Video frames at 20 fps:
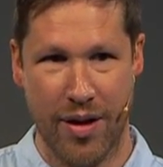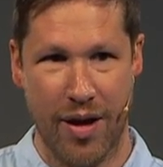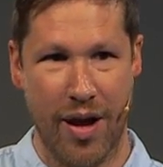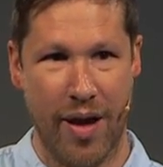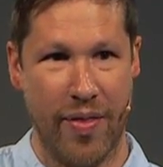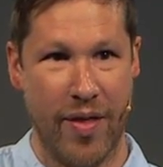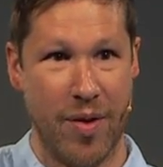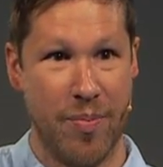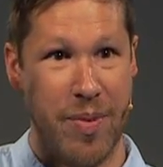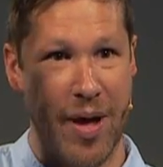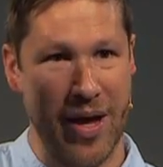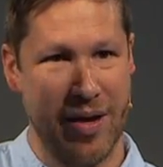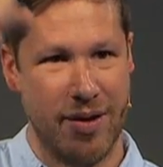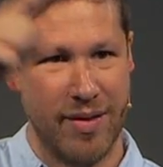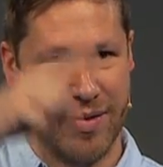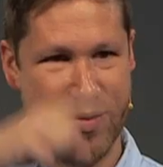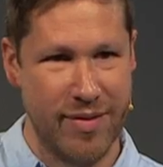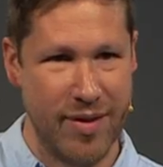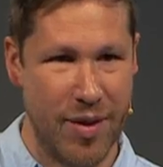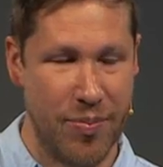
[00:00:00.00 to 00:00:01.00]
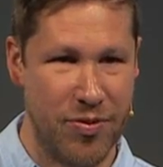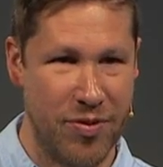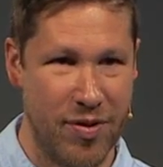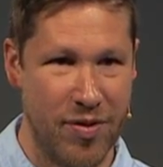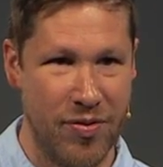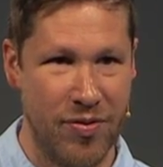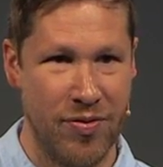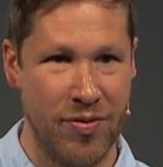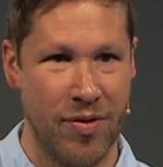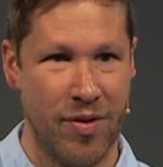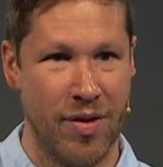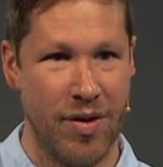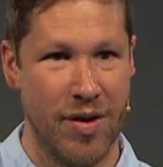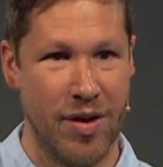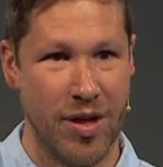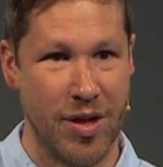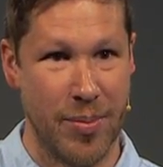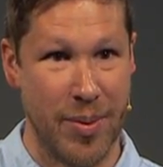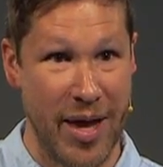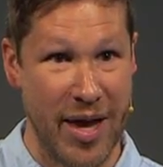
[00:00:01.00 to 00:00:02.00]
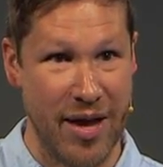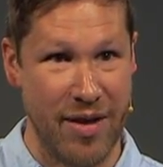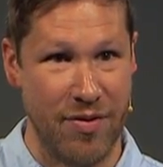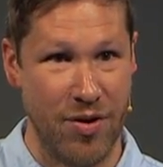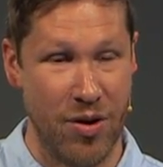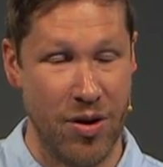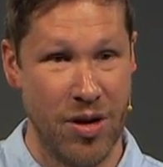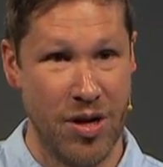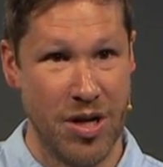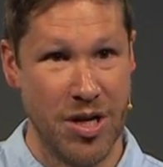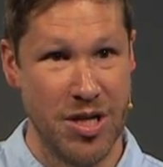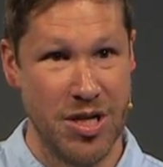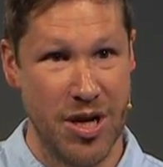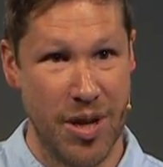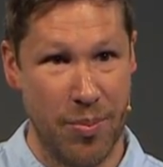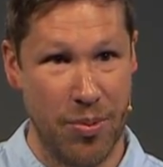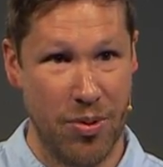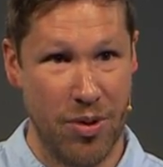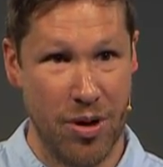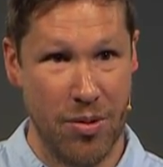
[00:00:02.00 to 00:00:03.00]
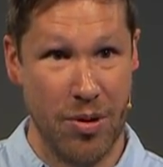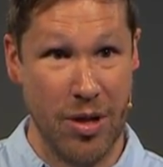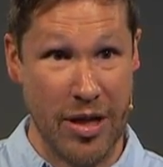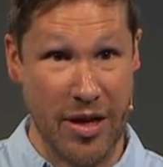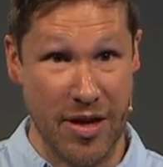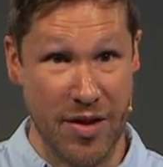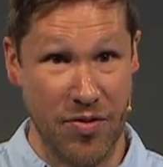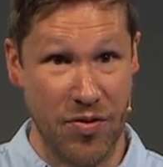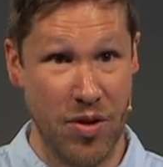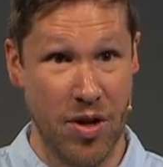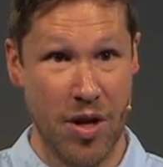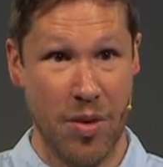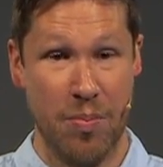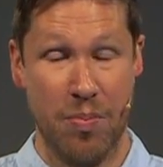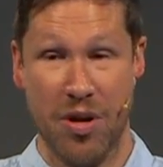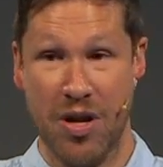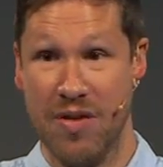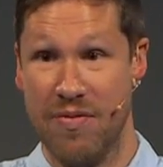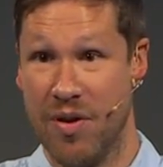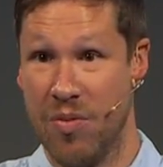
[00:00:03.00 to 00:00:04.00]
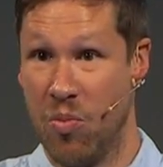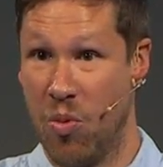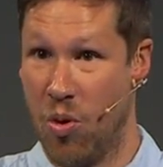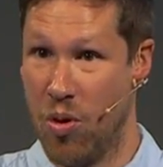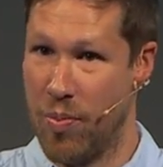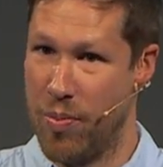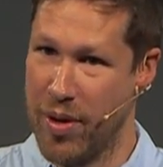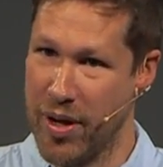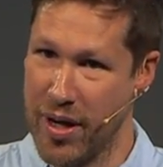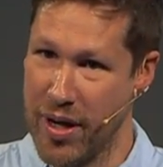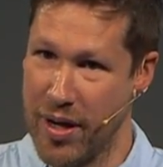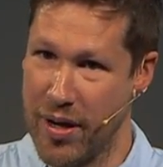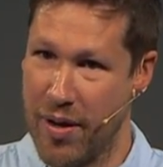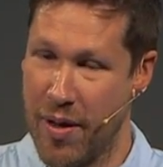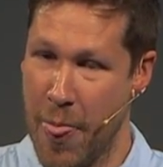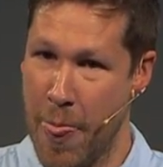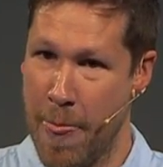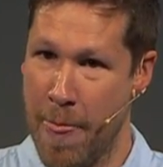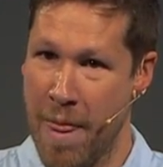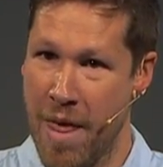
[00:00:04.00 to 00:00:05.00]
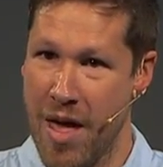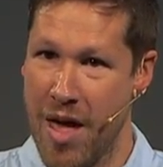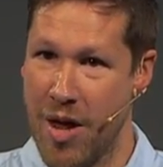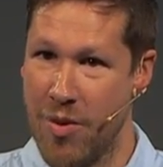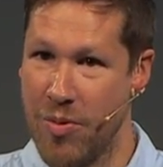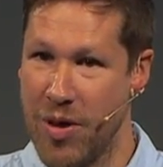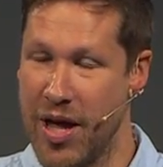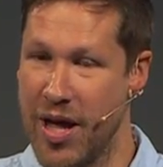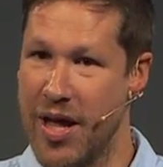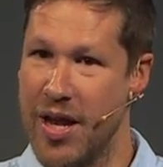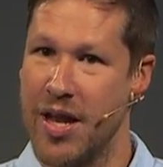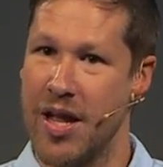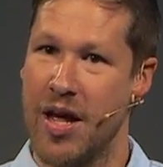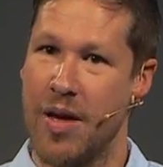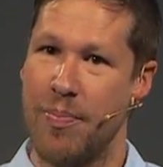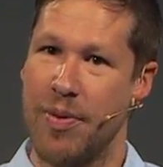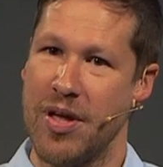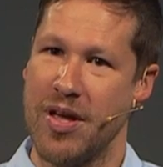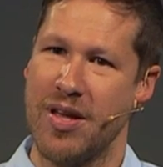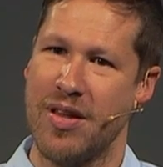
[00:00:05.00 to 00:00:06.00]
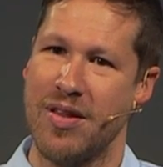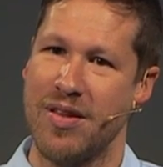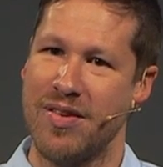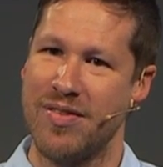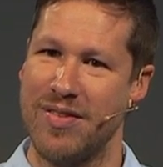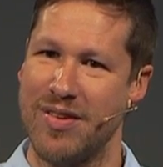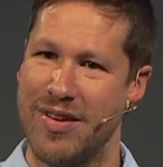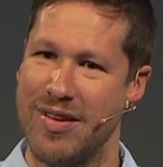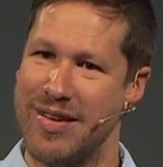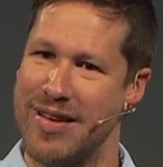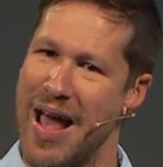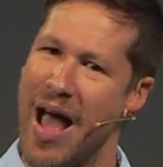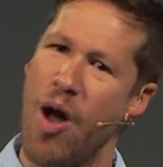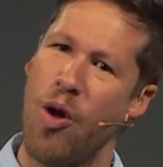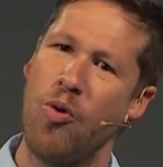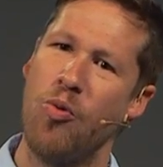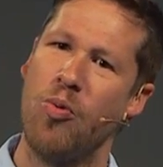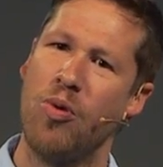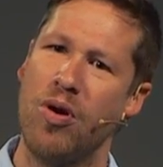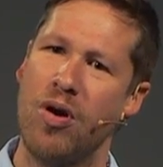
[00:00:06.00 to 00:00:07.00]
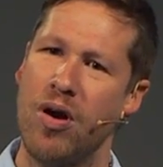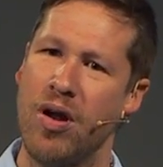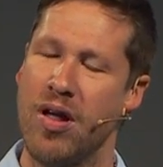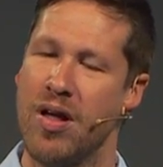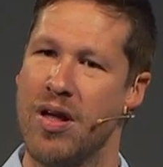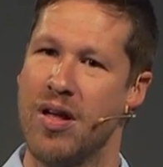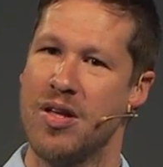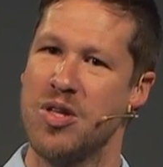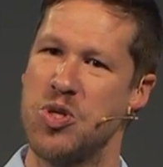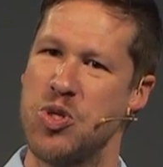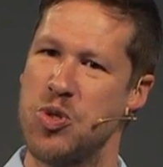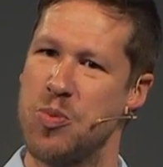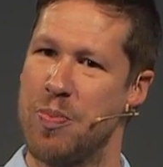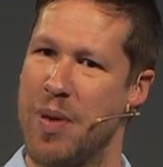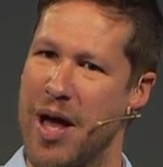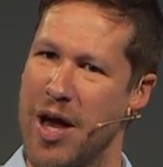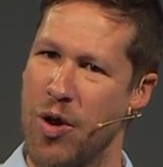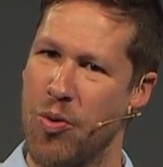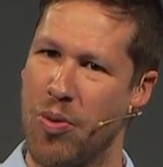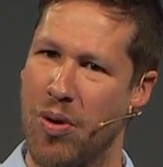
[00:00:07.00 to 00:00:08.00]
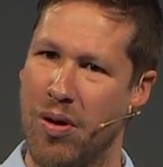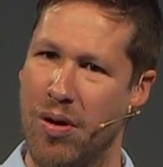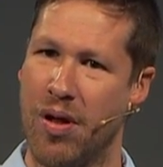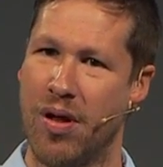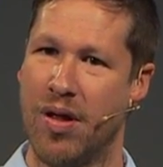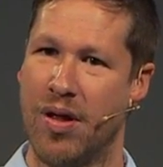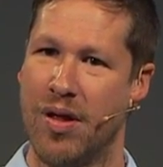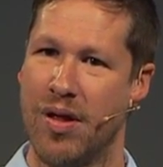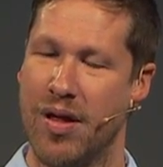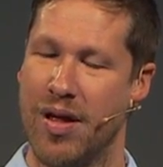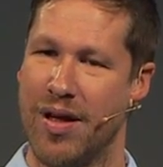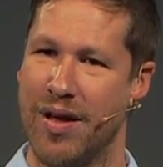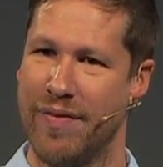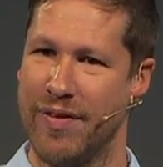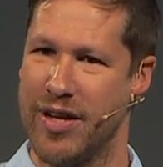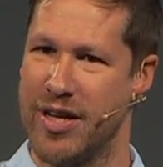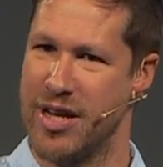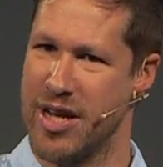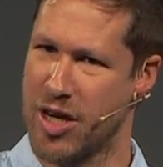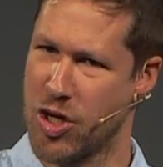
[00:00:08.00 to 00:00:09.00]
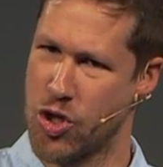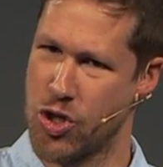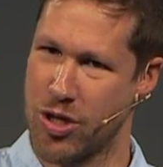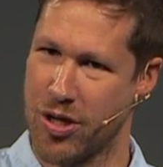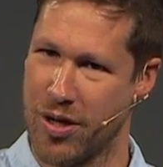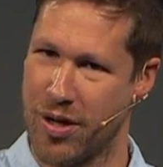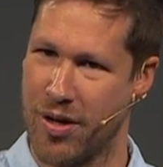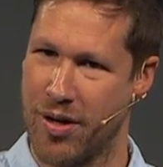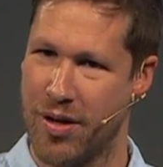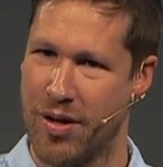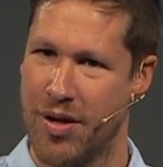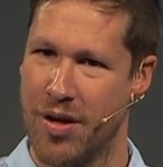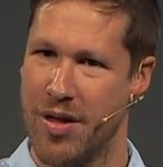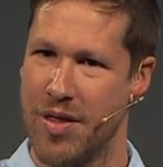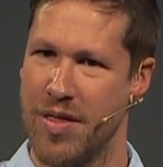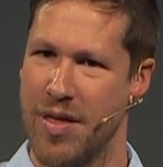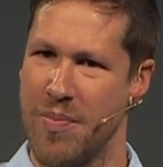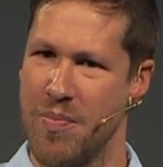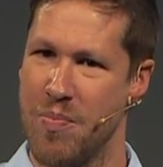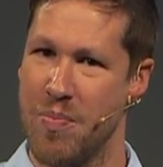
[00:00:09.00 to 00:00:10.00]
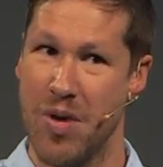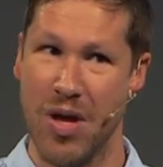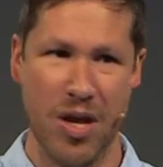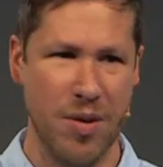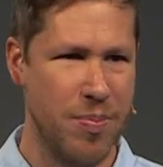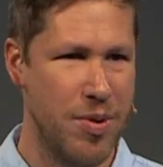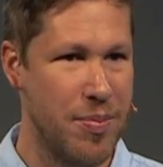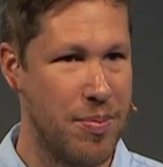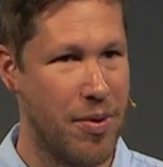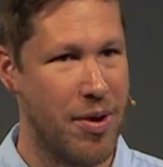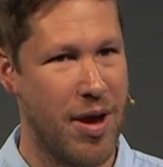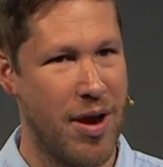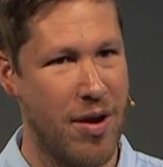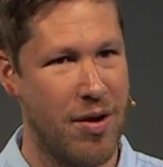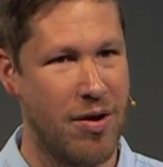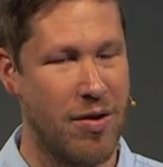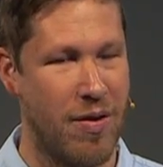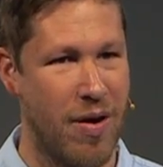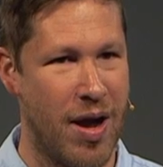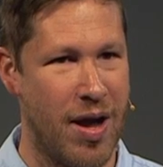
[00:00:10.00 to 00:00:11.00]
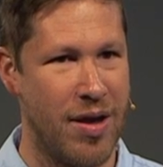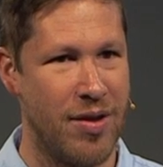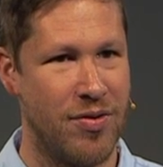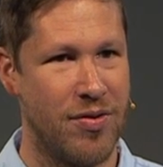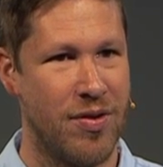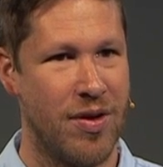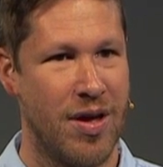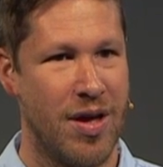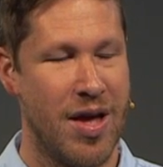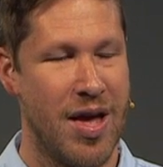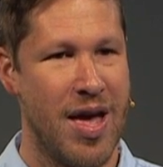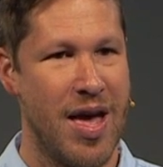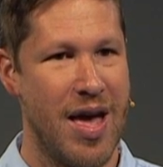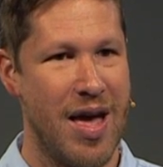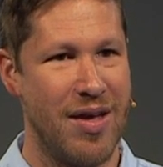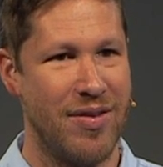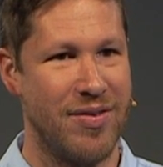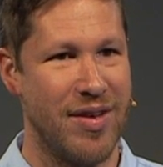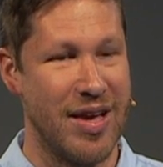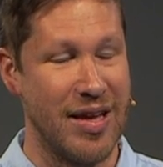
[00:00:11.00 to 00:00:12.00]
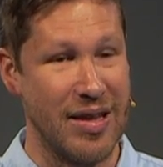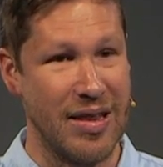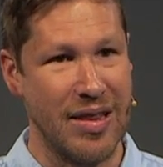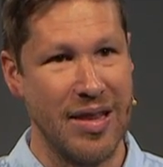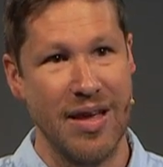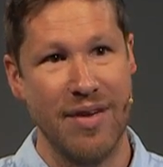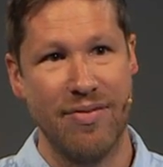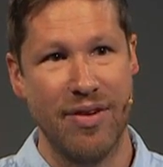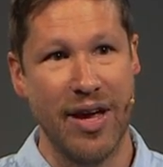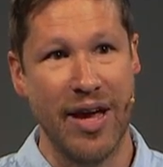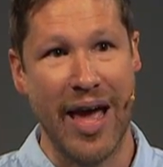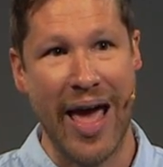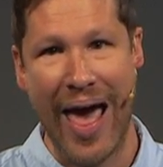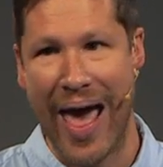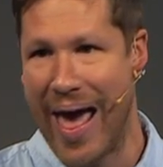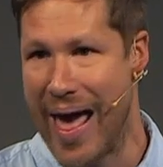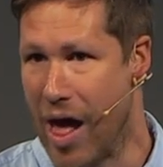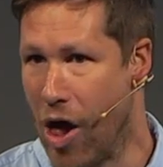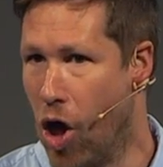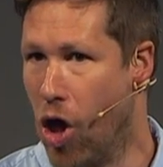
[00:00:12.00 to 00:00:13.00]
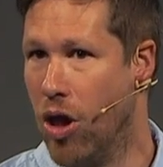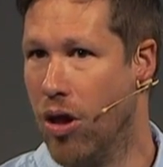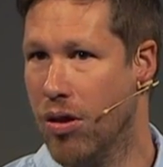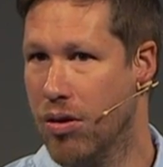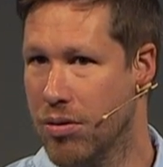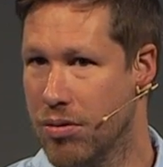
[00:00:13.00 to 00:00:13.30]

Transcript: And then back to the substance and the behavior, temporary relief, but even more pain. And we end up in this downward spiral of addiction that many people characterize as a living hell.